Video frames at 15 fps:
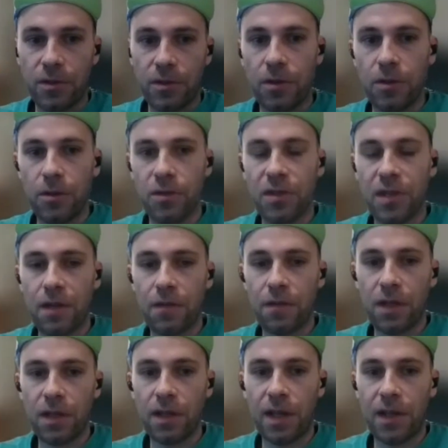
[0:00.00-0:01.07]
So
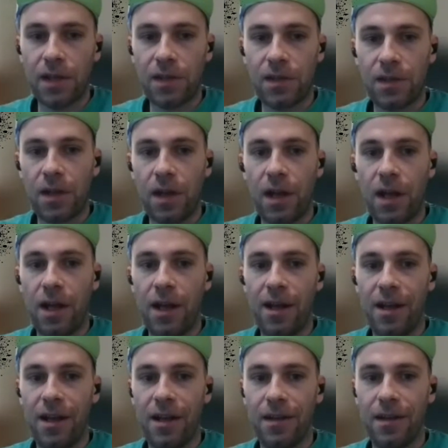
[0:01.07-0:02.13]
something that
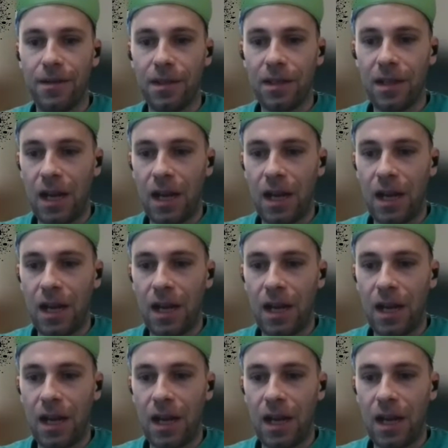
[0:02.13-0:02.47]
uh,